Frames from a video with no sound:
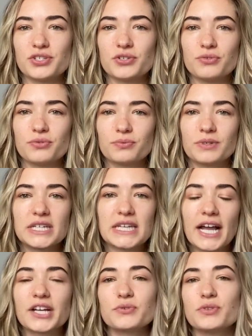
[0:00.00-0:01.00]
to
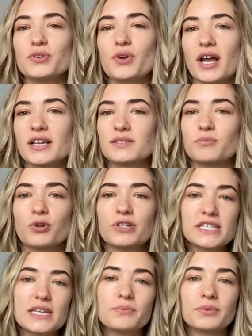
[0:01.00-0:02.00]
connect with you guys more
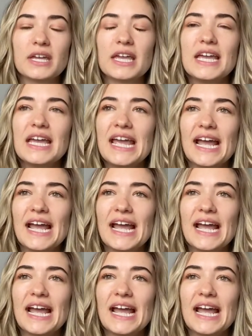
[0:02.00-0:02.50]
deeply.